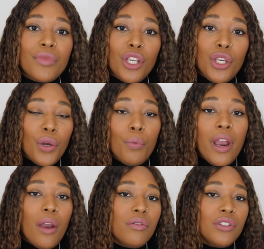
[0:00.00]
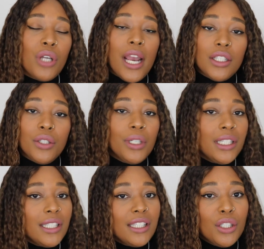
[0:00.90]
you can wear it with a tracksuit and
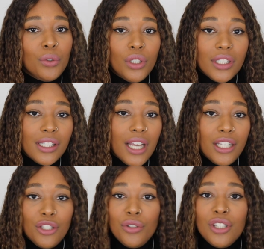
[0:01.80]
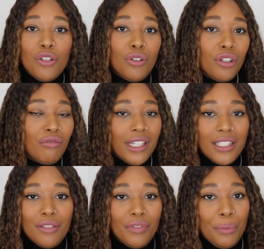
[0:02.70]
it still looks nice you still look
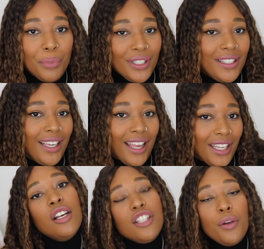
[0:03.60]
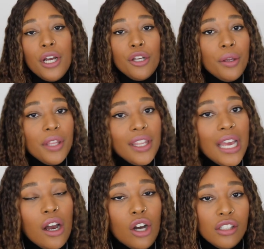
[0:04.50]
relatively put together so I know that
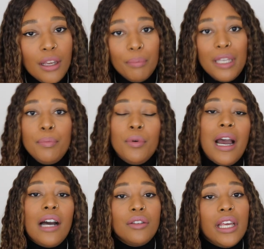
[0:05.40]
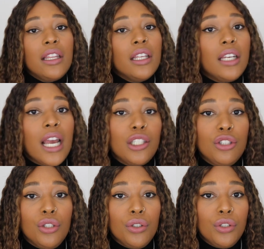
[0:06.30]
there are some people out there that like
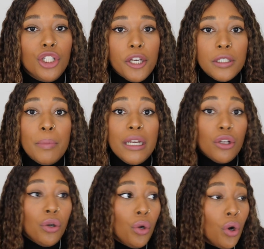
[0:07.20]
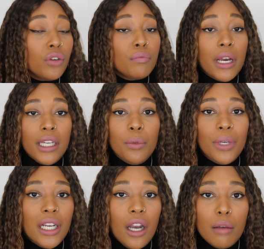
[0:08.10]
to you know spend a lot of money
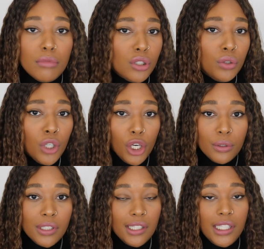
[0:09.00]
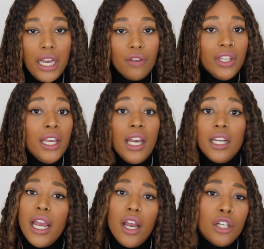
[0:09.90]
when it comes to coats and stuff
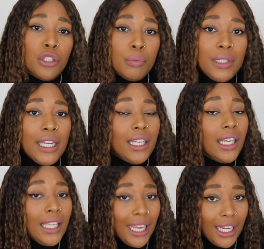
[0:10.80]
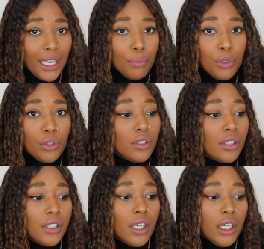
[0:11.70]
and I 100% get it
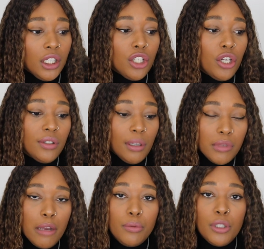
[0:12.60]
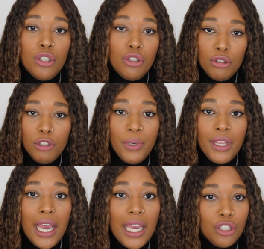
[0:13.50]
because you know sometimes when you do
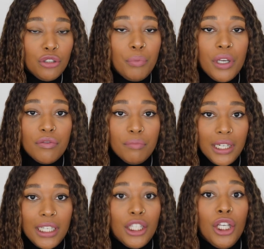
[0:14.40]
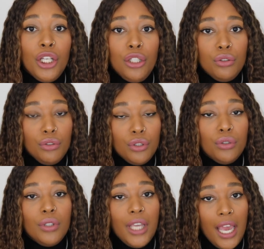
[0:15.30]
spend that extra bit of money you
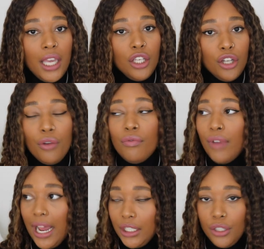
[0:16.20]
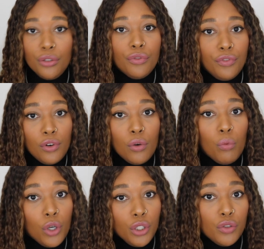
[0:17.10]
do get you know value for
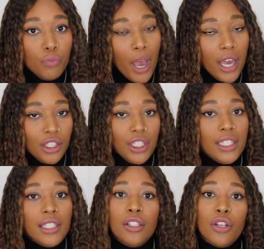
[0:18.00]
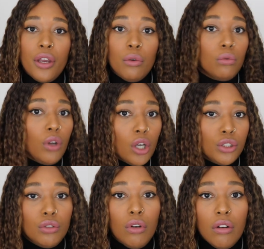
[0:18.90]
what you've purchased you know it will
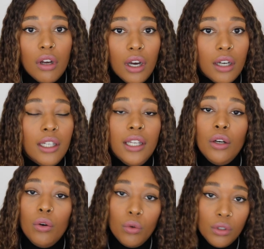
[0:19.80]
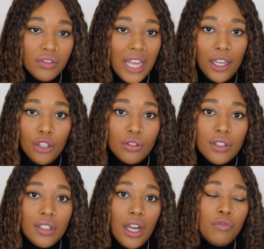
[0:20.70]
last you longer all of that good
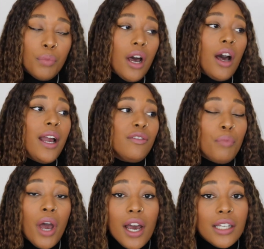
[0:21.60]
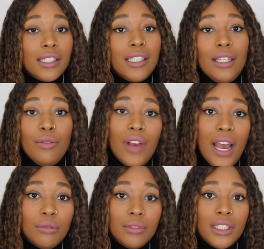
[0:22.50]
stuff but I've personally
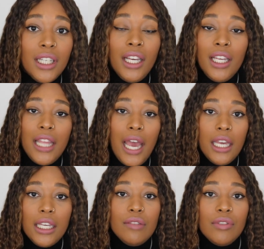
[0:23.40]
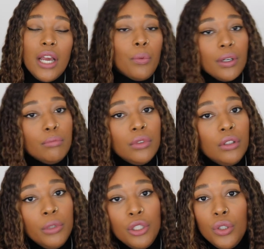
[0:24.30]
found that even like when I'm
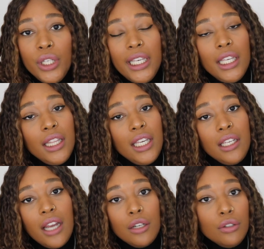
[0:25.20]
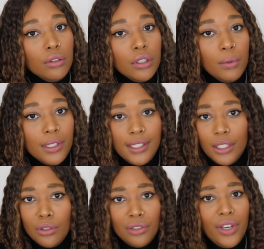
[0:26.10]
when you're looking at the like new look ones
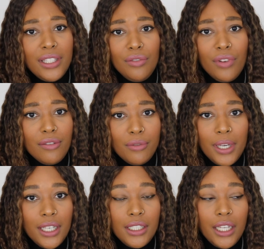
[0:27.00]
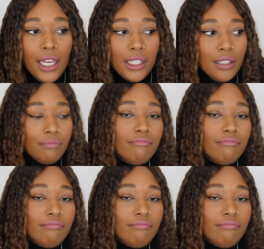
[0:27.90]
that cost 35 quid like